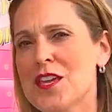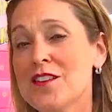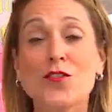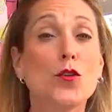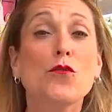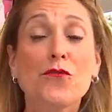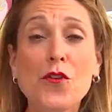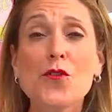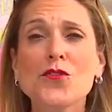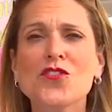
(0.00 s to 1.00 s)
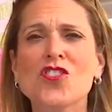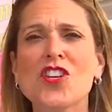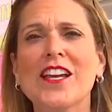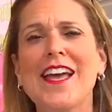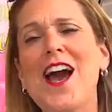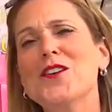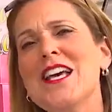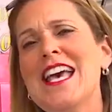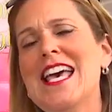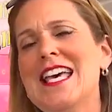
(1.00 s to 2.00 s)
things, new foods to check
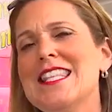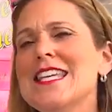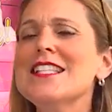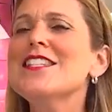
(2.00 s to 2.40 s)
out. This